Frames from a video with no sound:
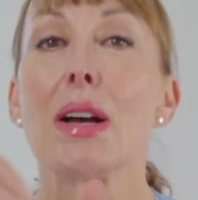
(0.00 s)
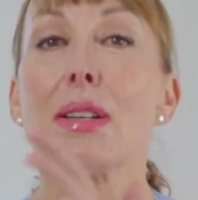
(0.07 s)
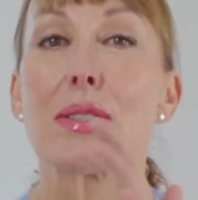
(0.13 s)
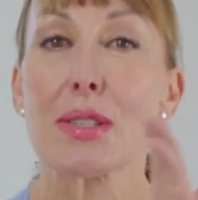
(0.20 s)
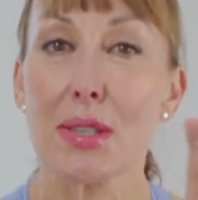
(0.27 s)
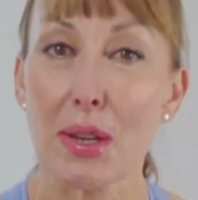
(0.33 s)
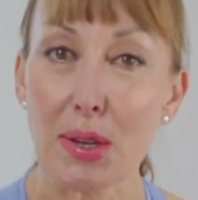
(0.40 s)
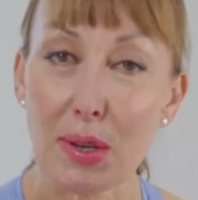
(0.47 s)

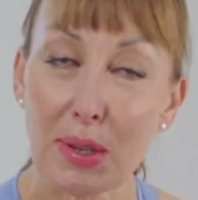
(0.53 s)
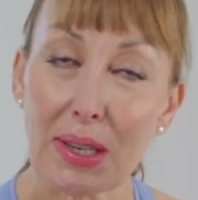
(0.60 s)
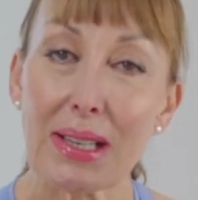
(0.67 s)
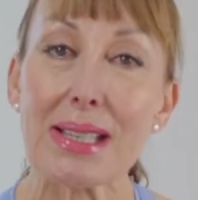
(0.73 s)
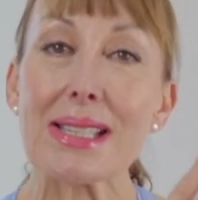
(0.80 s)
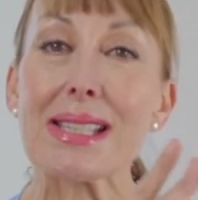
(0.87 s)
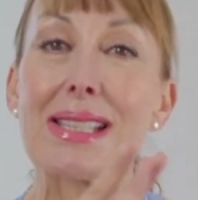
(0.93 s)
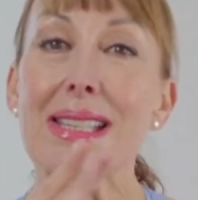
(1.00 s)
So you can
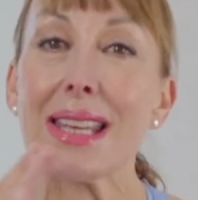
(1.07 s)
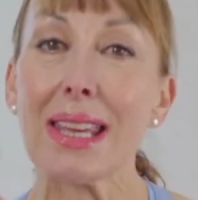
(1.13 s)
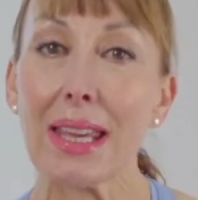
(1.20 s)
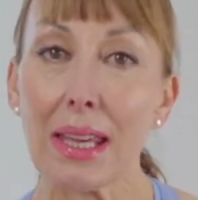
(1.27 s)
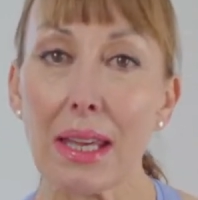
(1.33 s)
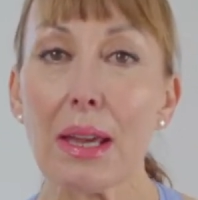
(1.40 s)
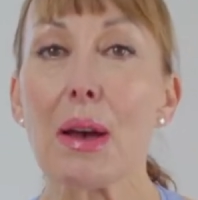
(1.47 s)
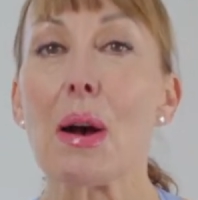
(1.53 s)

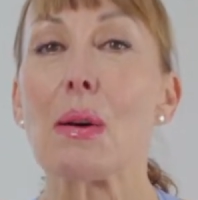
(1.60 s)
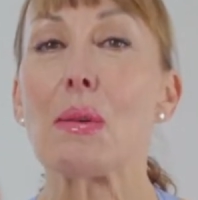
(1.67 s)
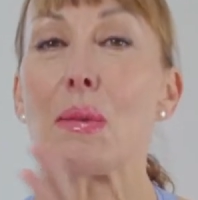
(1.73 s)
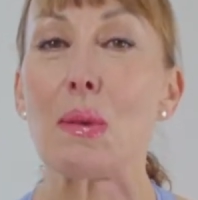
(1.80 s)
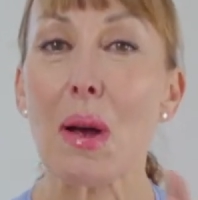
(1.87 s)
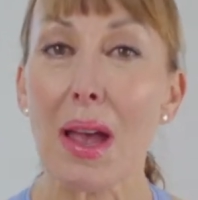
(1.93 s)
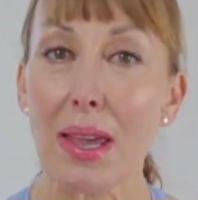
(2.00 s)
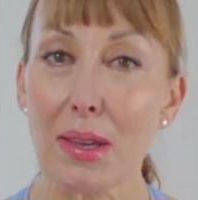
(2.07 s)
see
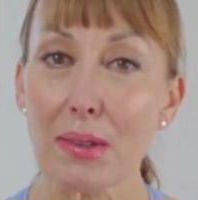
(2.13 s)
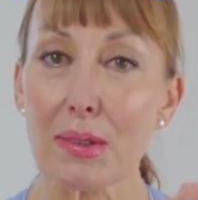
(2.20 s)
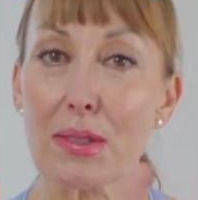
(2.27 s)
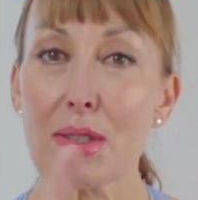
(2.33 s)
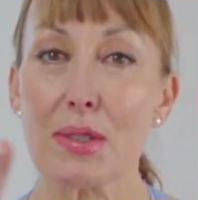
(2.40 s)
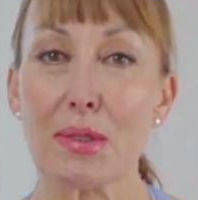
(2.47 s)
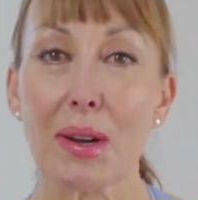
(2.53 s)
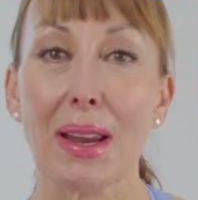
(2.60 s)
where your
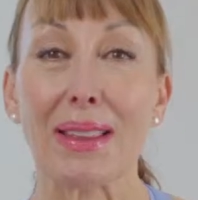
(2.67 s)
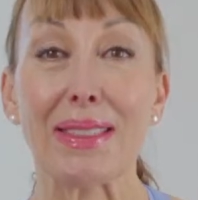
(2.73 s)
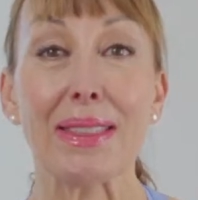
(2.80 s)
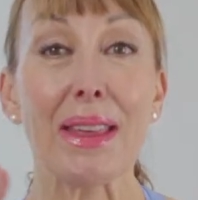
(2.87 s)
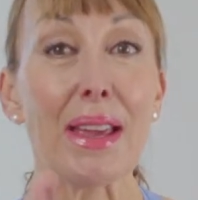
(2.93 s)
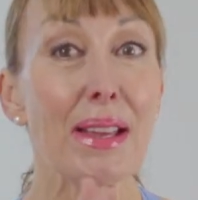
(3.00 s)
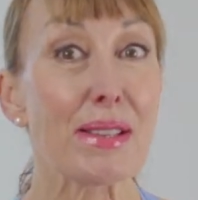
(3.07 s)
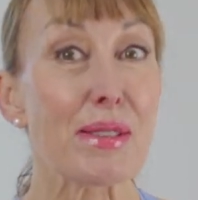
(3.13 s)
strength
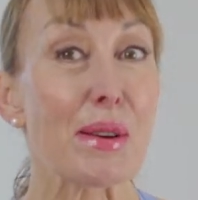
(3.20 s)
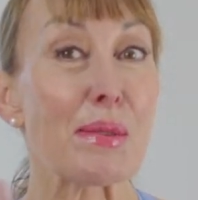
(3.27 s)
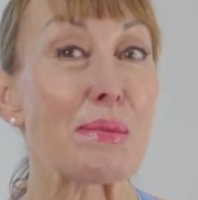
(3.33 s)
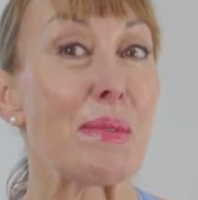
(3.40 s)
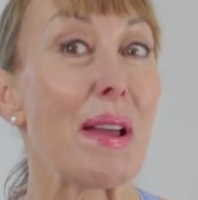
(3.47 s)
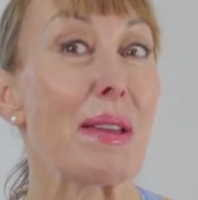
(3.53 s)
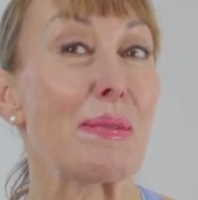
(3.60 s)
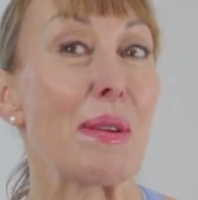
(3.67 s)
is or
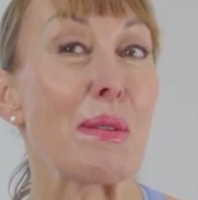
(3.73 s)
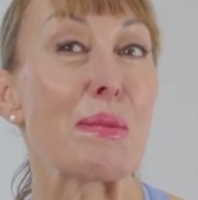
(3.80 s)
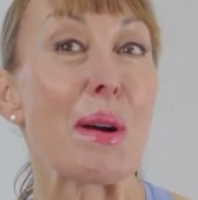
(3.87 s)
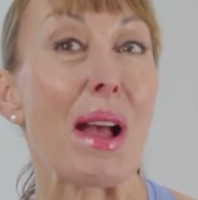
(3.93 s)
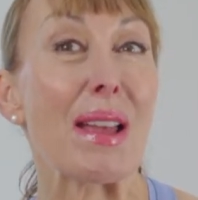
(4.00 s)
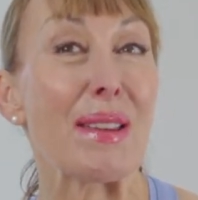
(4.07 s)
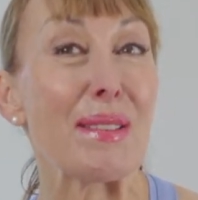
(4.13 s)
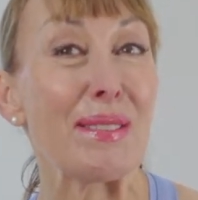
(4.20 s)
maybe
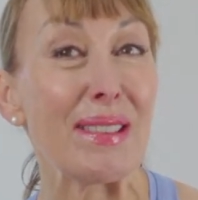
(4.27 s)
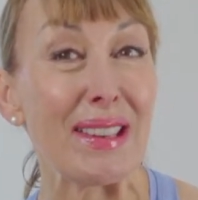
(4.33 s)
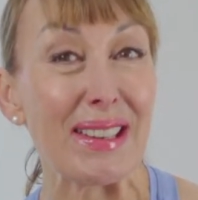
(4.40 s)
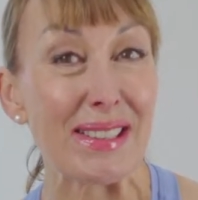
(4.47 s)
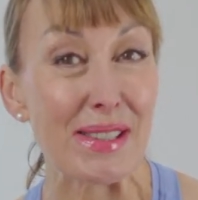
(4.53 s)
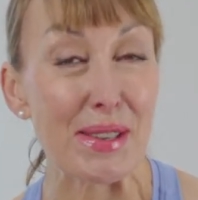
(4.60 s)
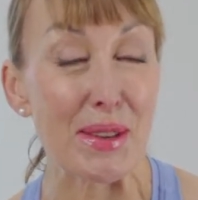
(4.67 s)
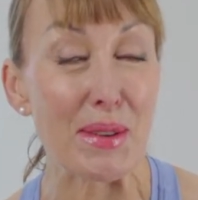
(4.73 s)
where you
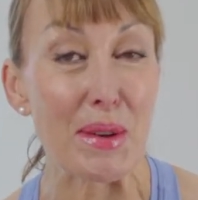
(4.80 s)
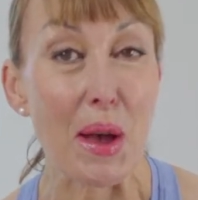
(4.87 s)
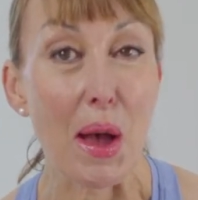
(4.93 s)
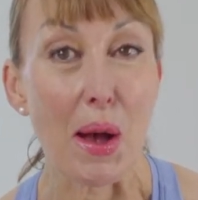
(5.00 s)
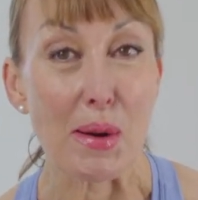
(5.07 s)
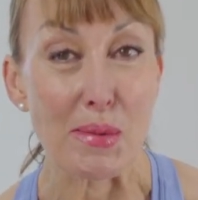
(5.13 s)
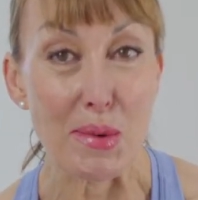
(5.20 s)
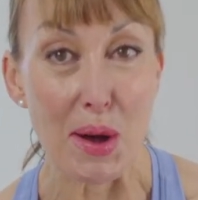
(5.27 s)
need to
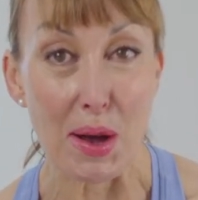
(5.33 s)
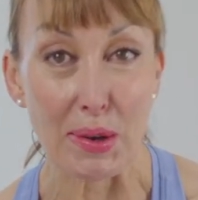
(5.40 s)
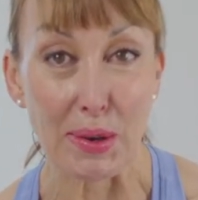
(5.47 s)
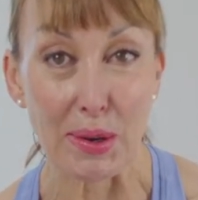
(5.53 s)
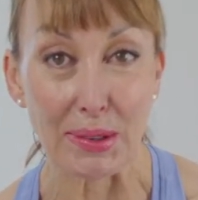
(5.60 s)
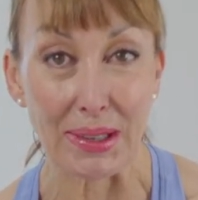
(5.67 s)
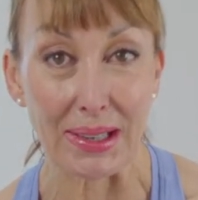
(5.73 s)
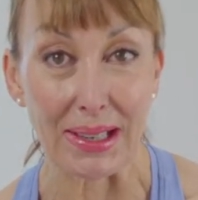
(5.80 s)

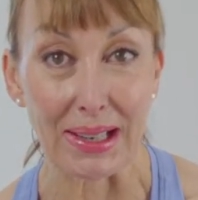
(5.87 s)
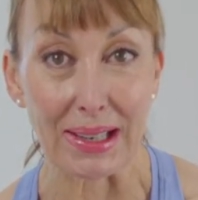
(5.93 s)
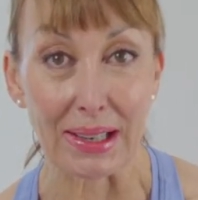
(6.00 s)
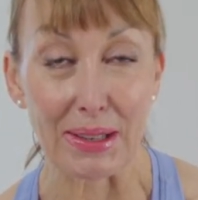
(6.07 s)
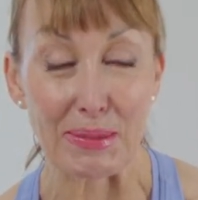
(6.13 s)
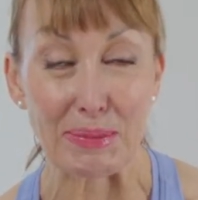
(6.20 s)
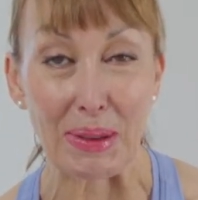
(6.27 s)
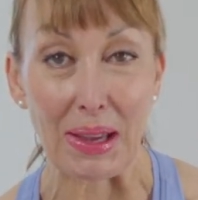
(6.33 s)
work on it a
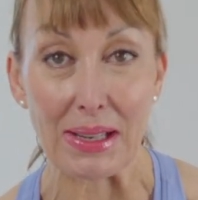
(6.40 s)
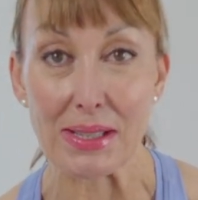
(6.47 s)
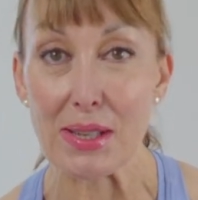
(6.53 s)
little bit.